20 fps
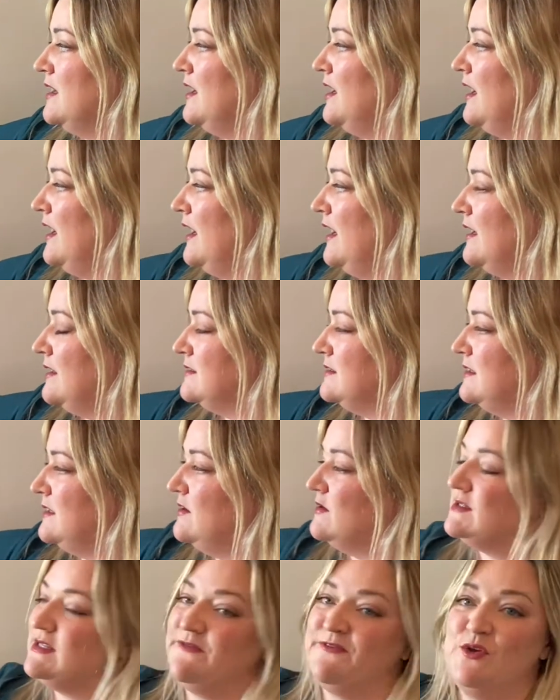And
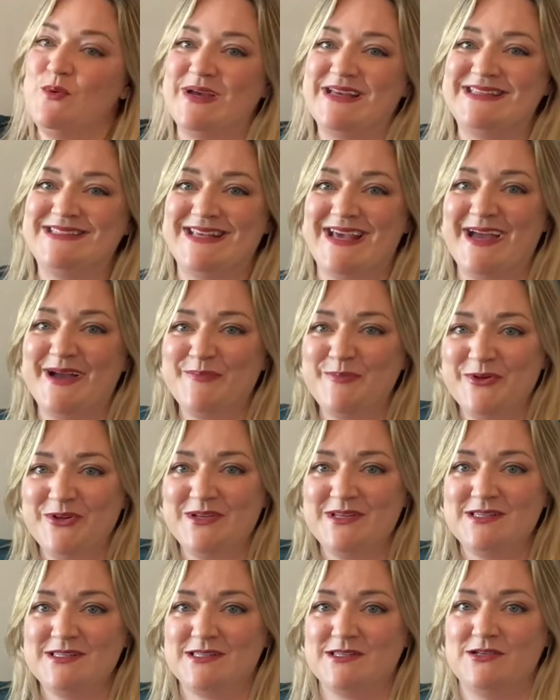here's a few
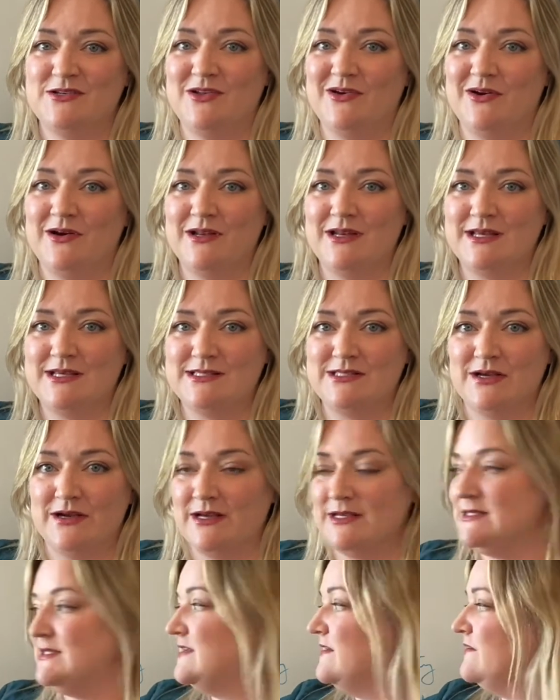examples, not
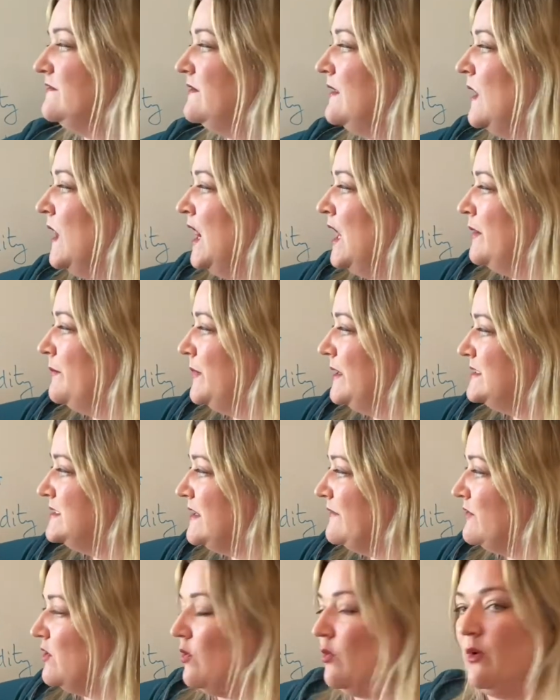exhaustive, but you
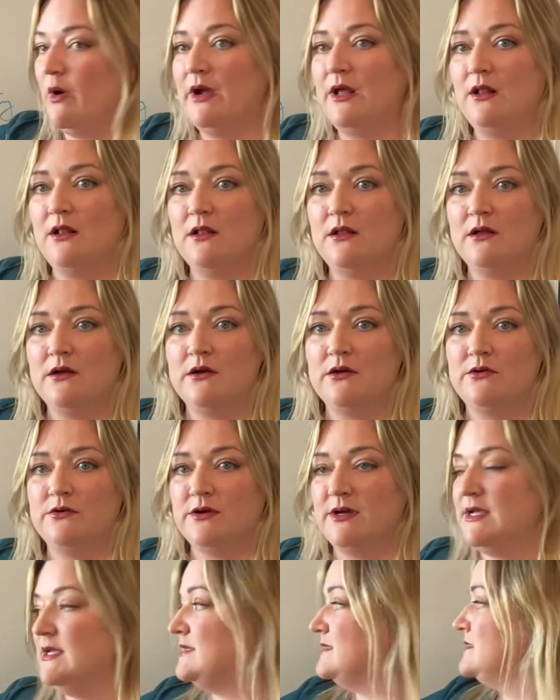have your oil,
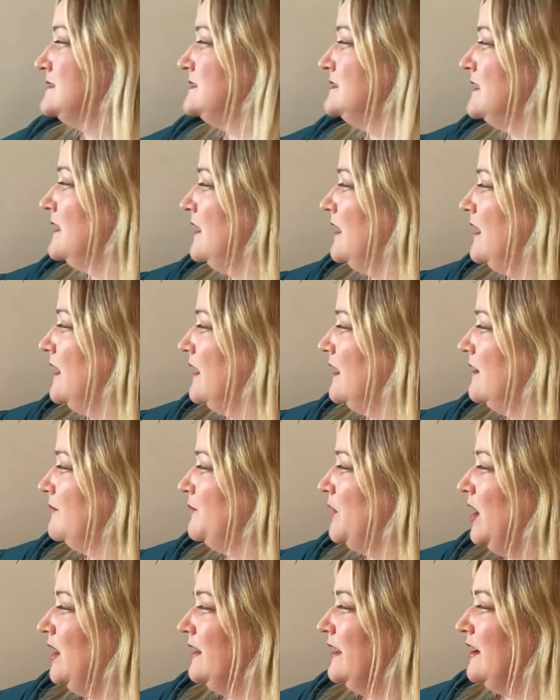grease,
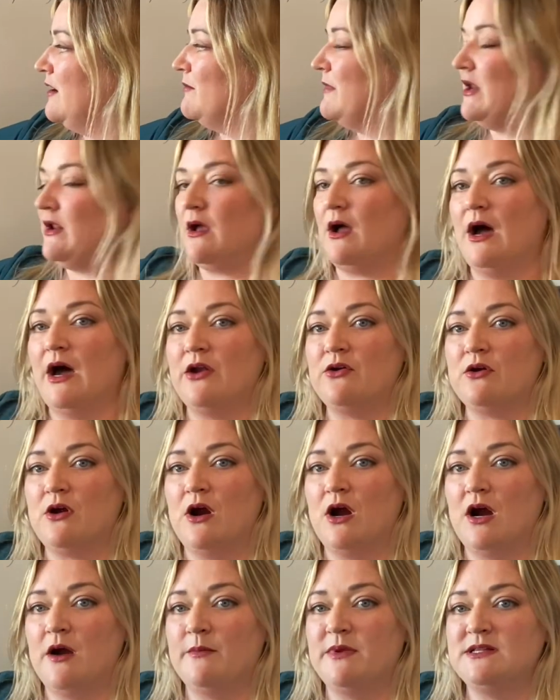polyaromatic
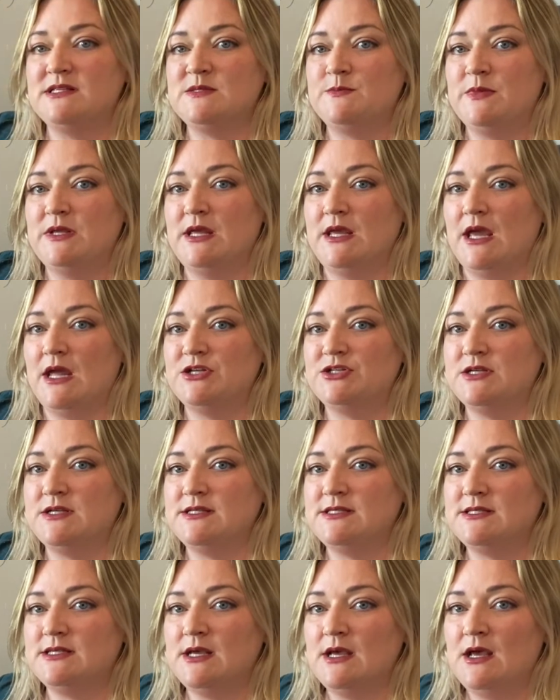hydrocarbons,
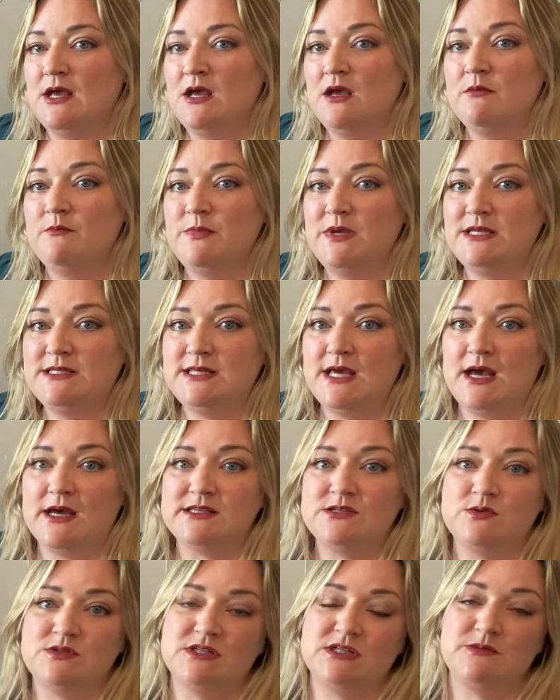PHs,
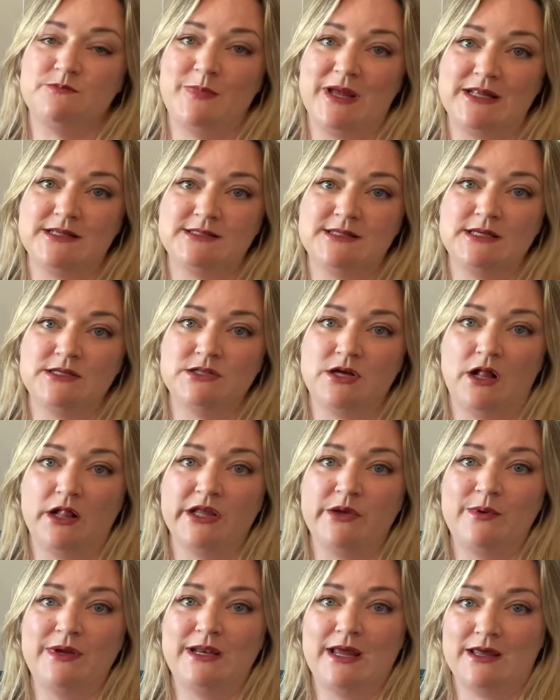BTEX, which is benzene,
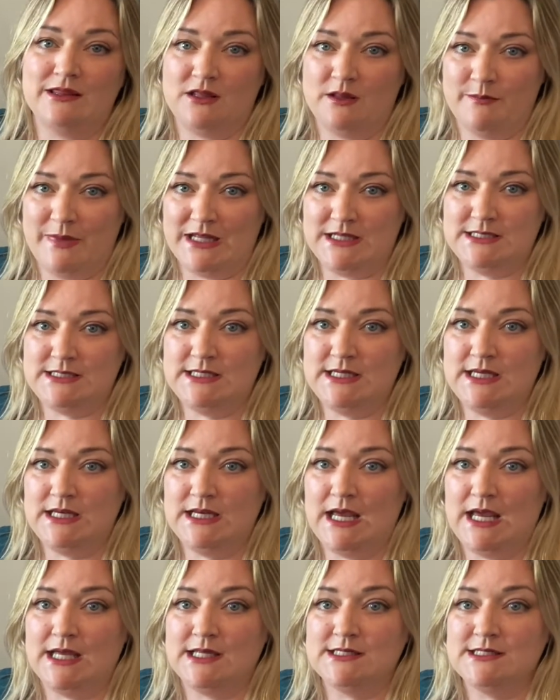toluene, ethylbenzene,
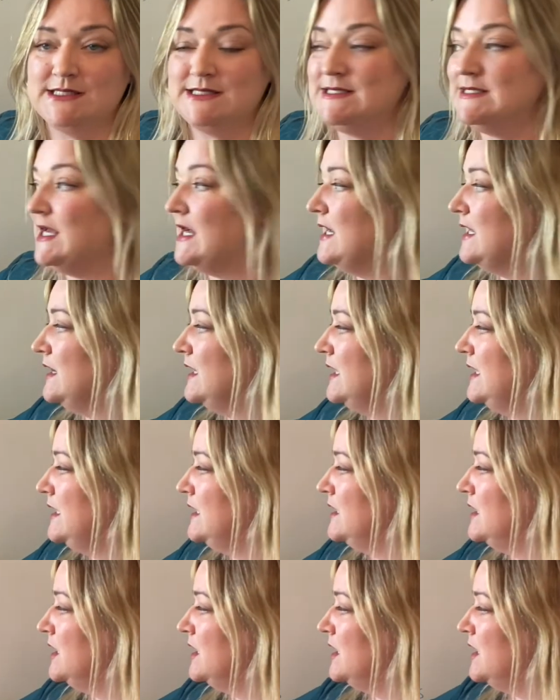and xylene,